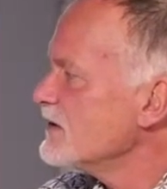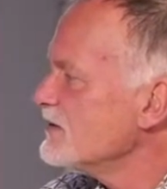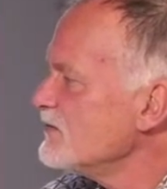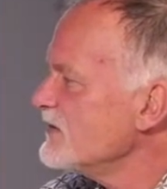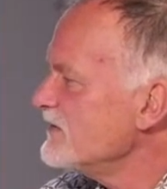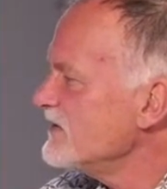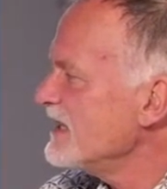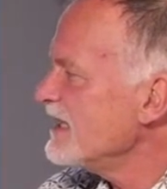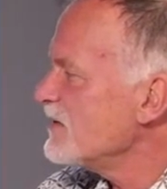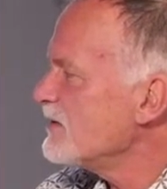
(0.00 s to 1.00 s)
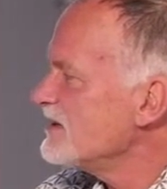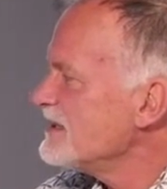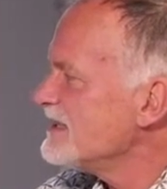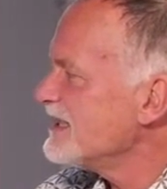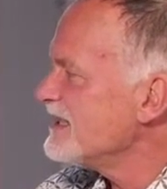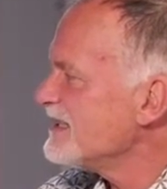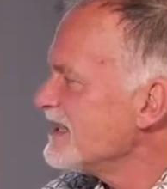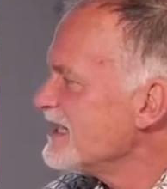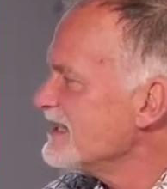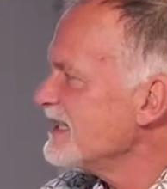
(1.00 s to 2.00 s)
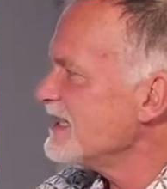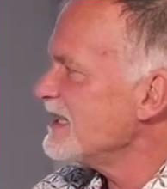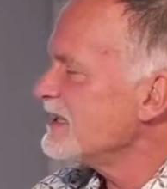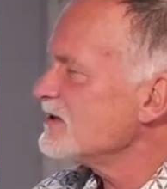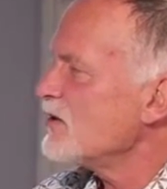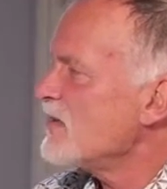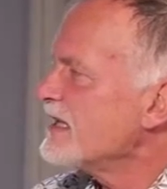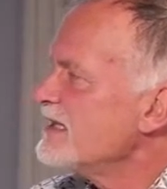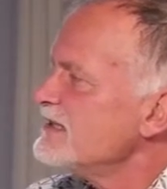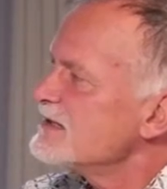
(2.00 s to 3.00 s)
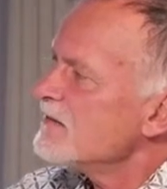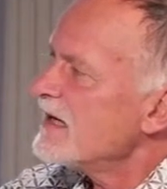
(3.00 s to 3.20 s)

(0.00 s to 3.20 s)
do we think about this classical electromagnetism?